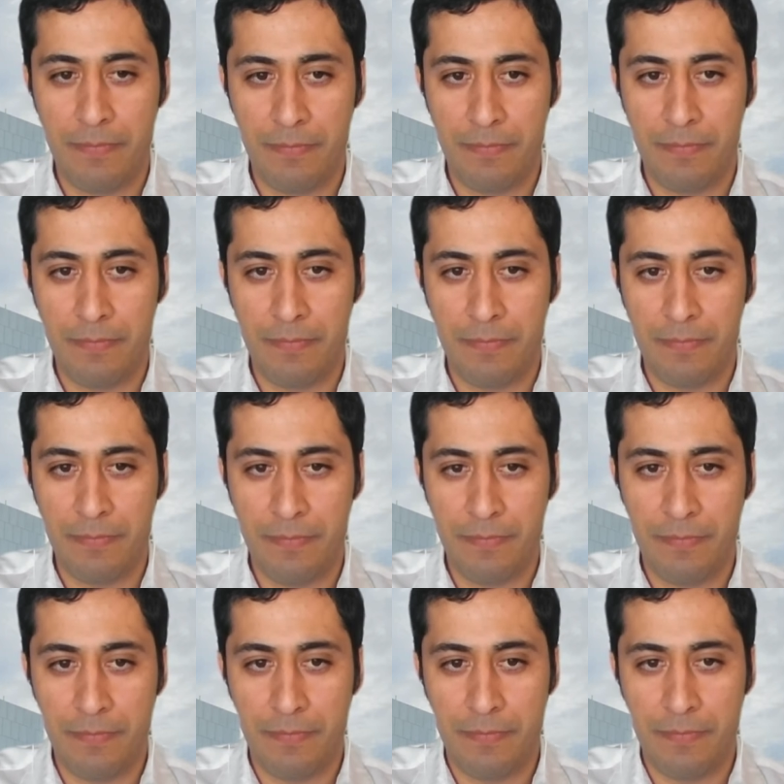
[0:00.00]

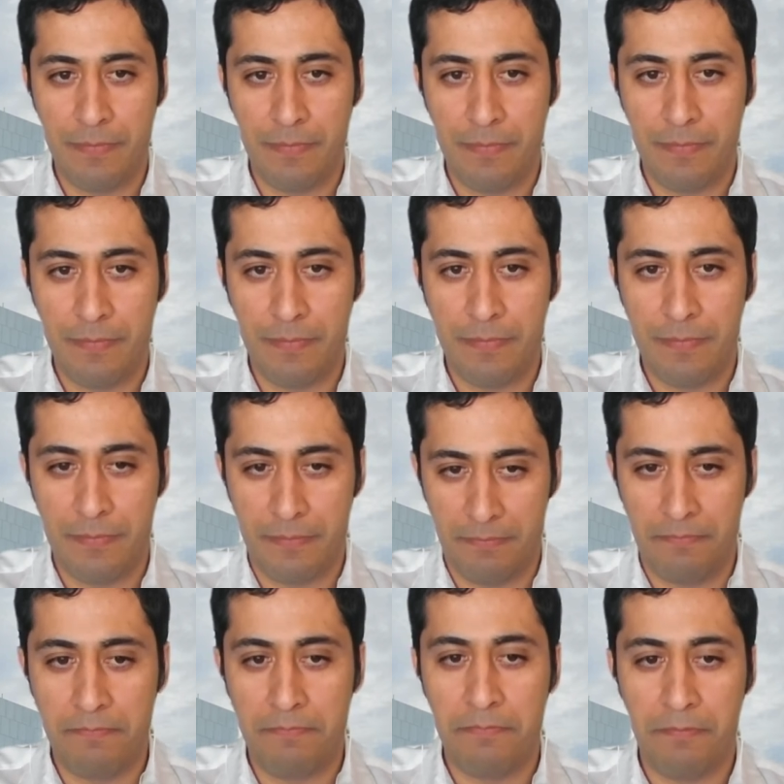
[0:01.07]

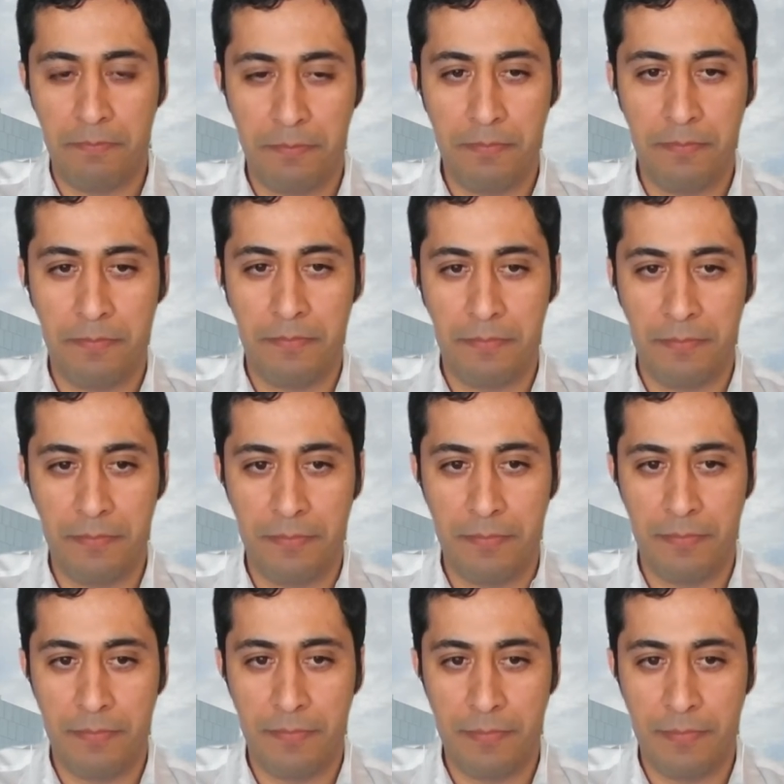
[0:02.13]

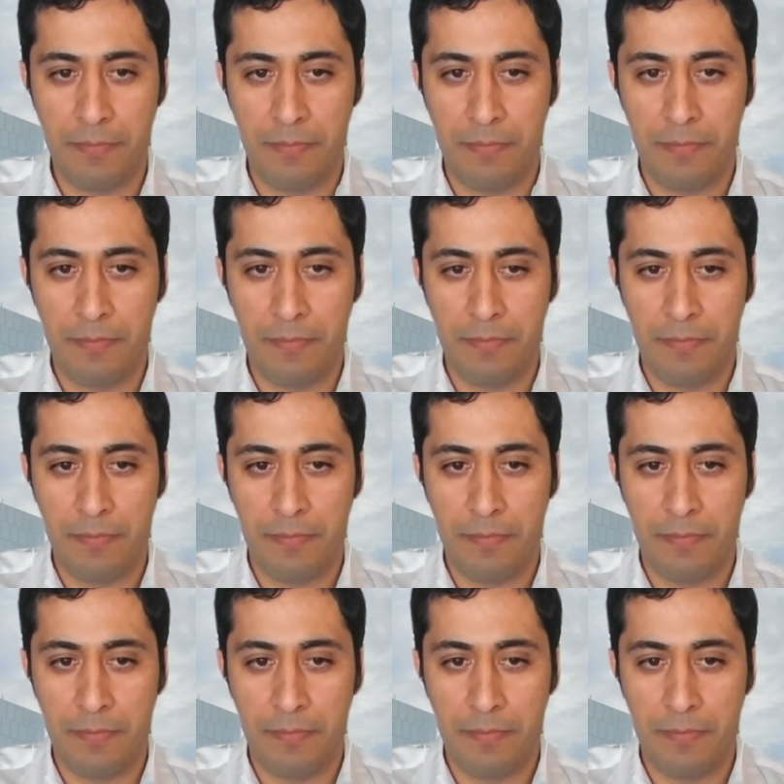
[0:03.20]
(silent)